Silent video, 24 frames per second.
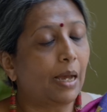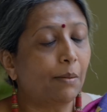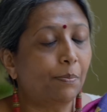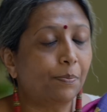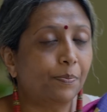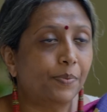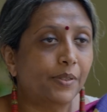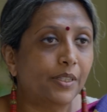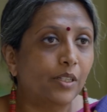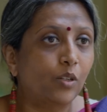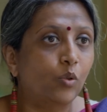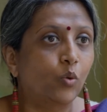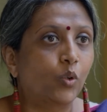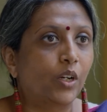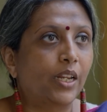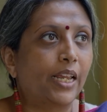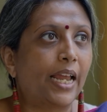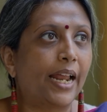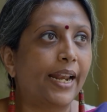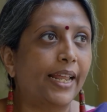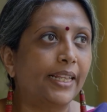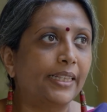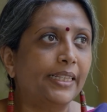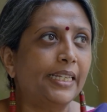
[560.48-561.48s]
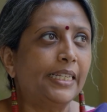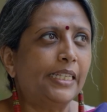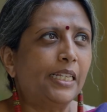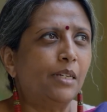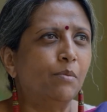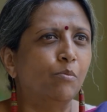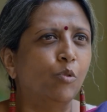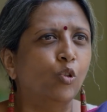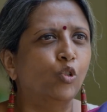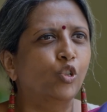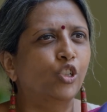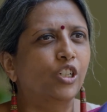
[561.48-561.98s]
Absolutely. And I think the
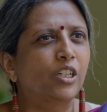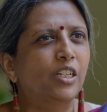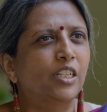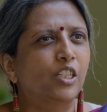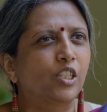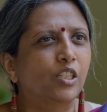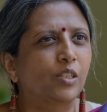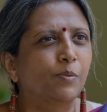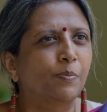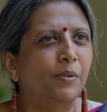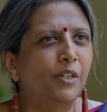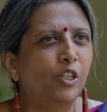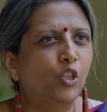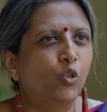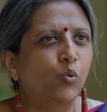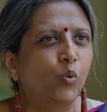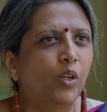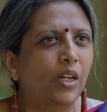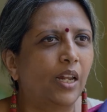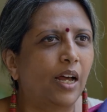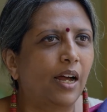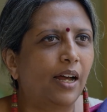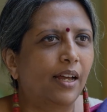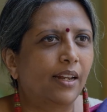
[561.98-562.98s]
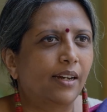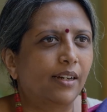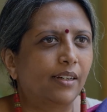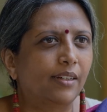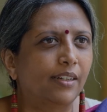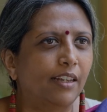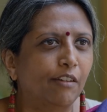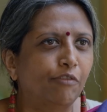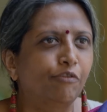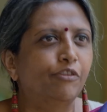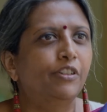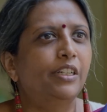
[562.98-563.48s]
emotional and spiritual are
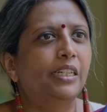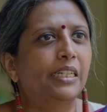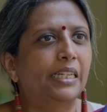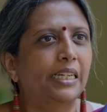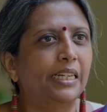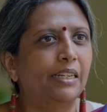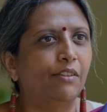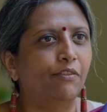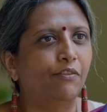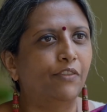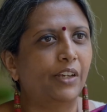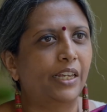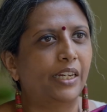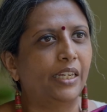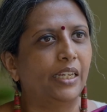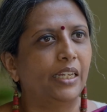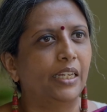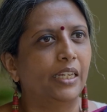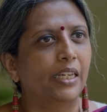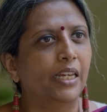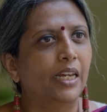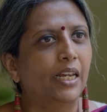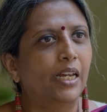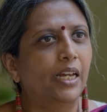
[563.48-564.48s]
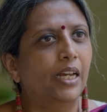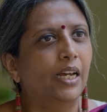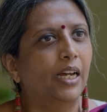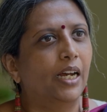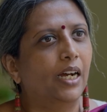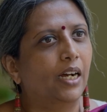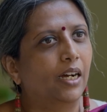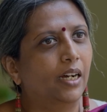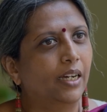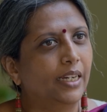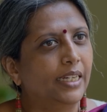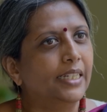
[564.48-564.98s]
definitely very
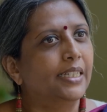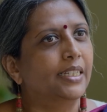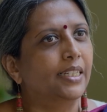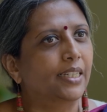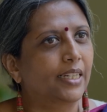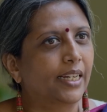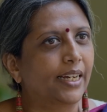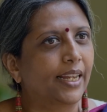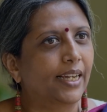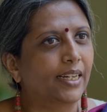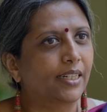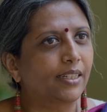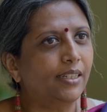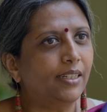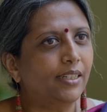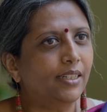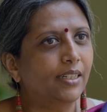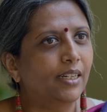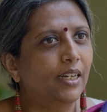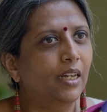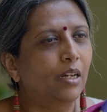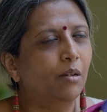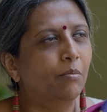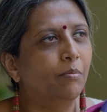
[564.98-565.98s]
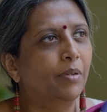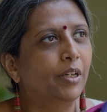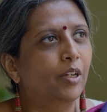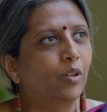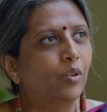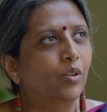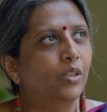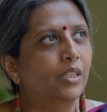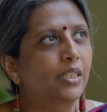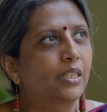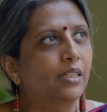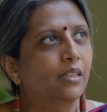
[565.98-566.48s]
interconnected,
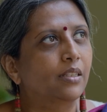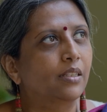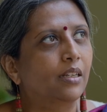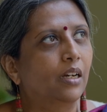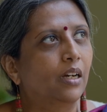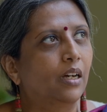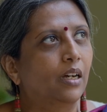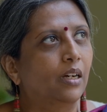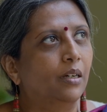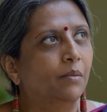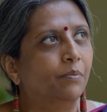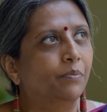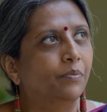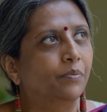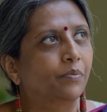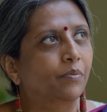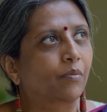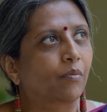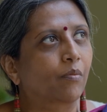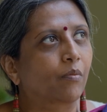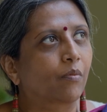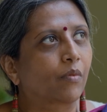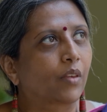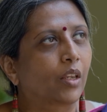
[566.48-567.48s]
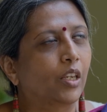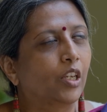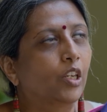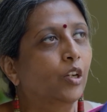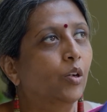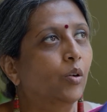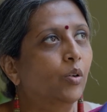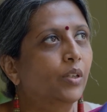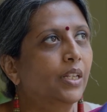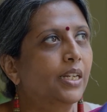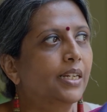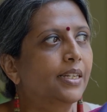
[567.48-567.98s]
because
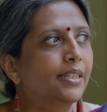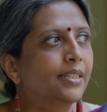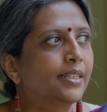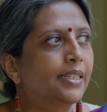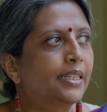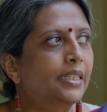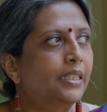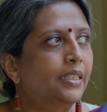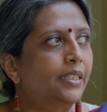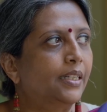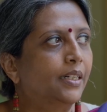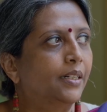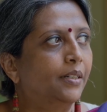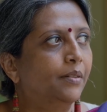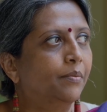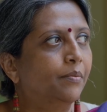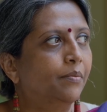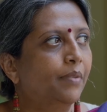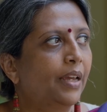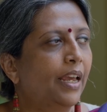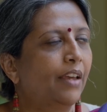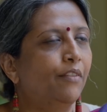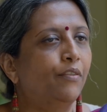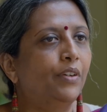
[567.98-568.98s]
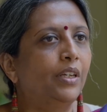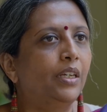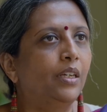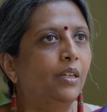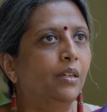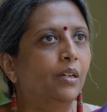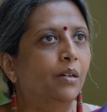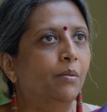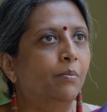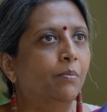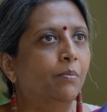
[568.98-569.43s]
there is this heavy